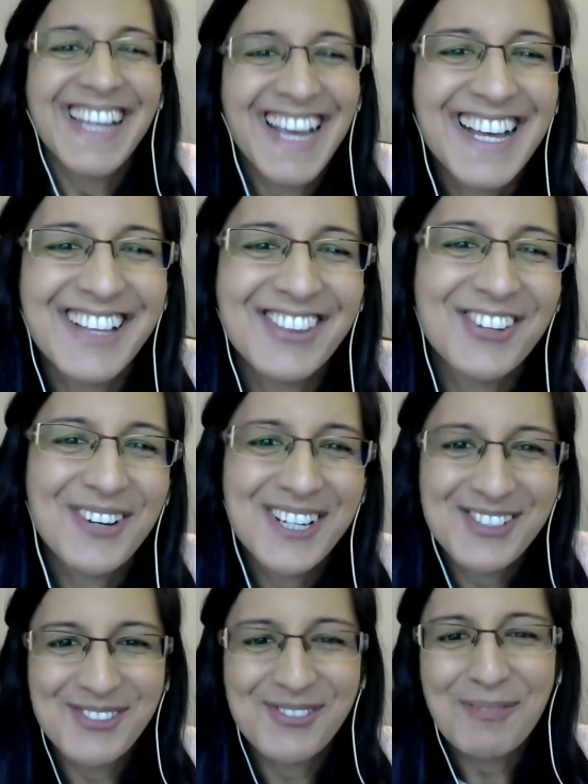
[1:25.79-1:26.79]
Yeah, so
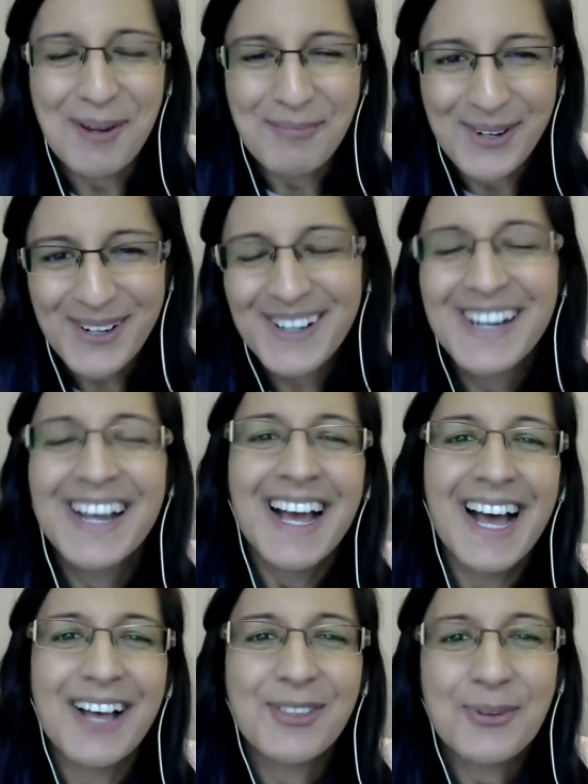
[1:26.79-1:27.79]
I do remember.
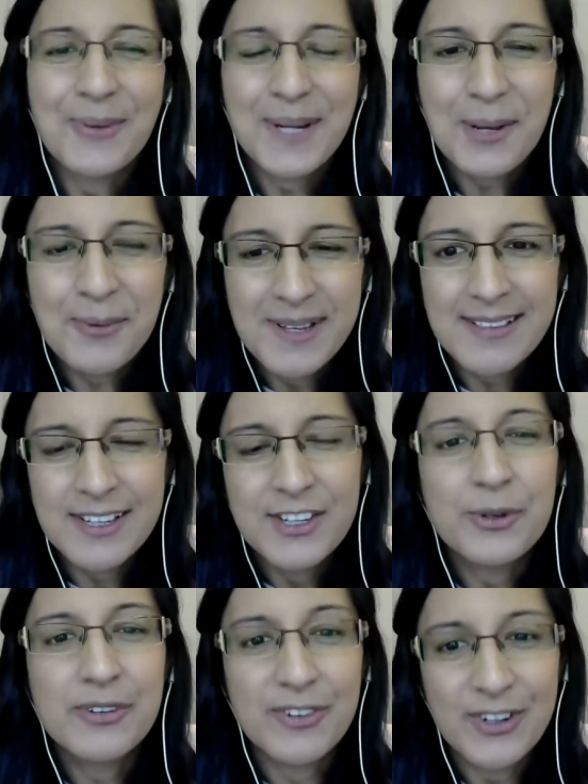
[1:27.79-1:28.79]
Uh, so when I was a
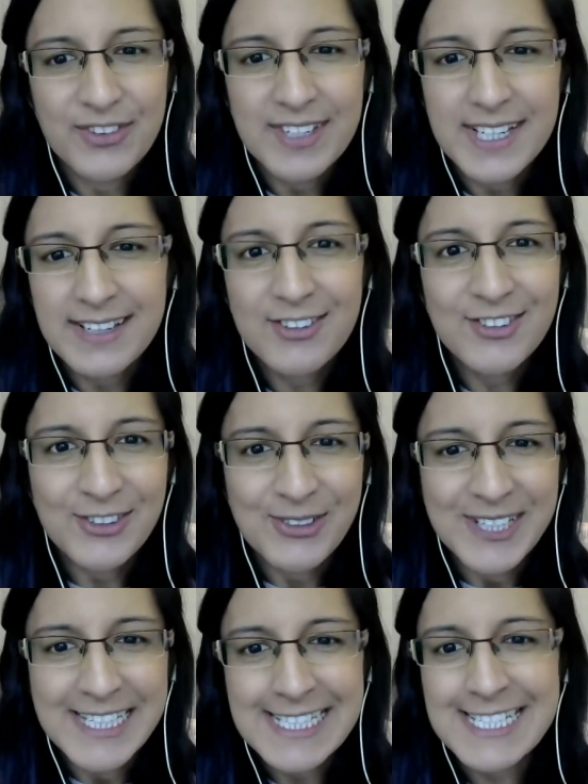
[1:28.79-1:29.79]
university
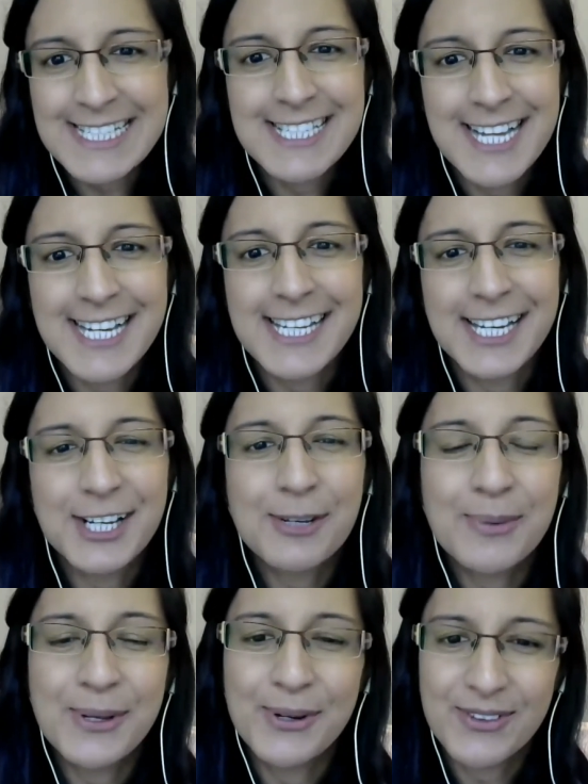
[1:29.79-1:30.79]
student studying
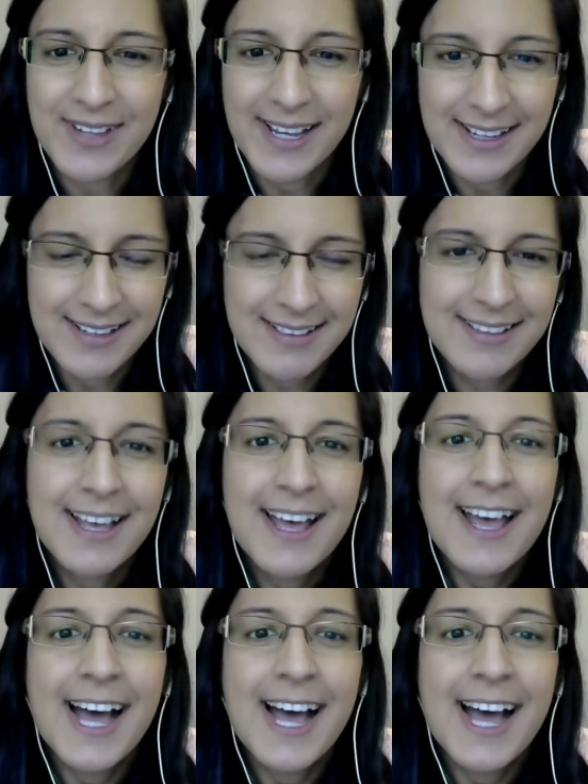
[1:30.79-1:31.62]
computer science,